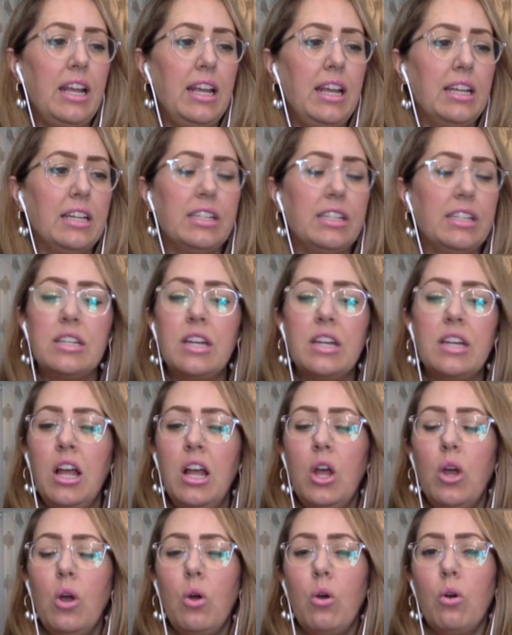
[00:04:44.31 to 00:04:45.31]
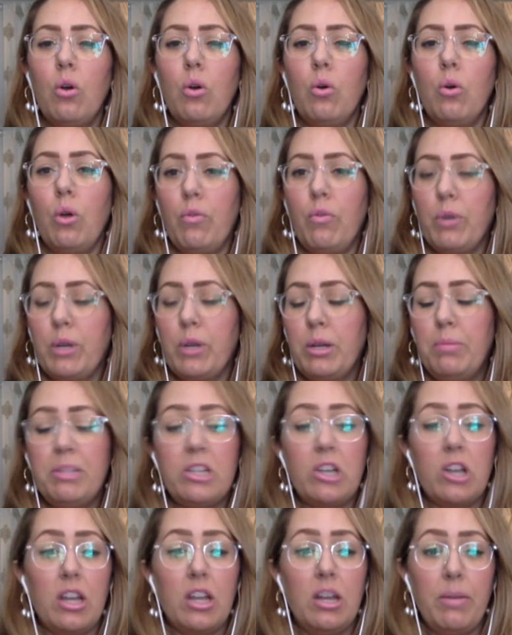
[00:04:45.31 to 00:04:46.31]
And if we're going to
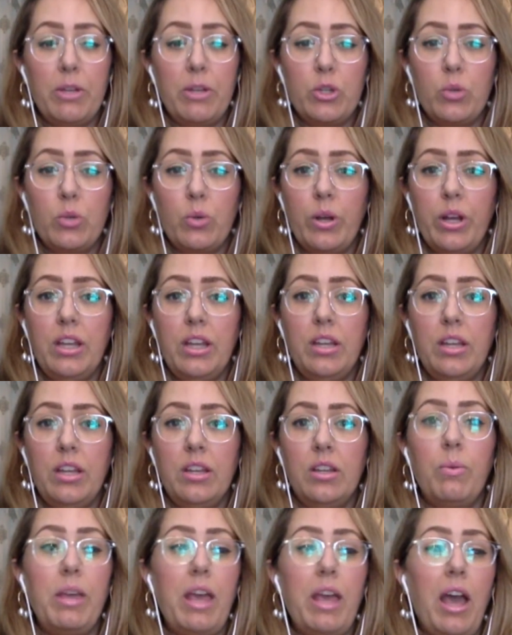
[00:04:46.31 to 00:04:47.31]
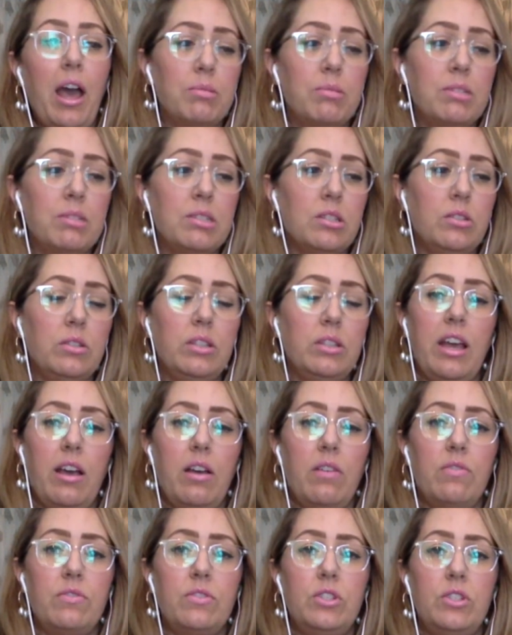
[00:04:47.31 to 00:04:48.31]
be talking about joy, we absolutely
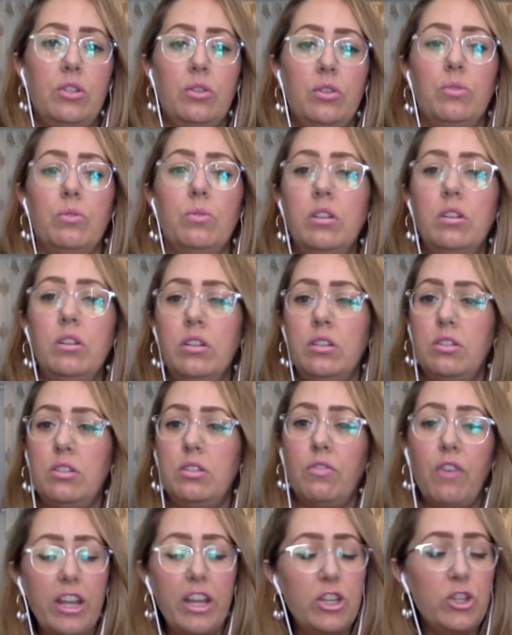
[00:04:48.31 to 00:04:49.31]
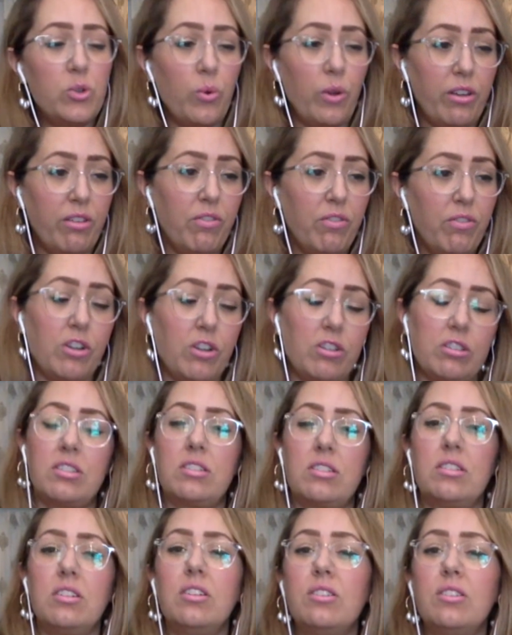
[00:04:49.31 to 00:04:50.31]
have to define joy
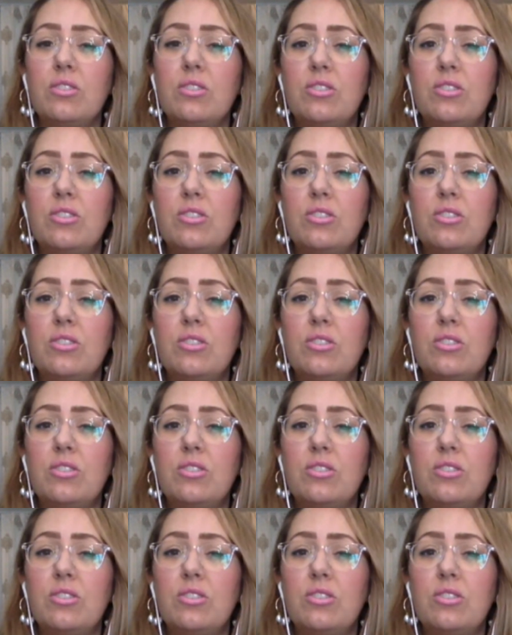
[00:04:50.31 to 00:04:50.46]
first.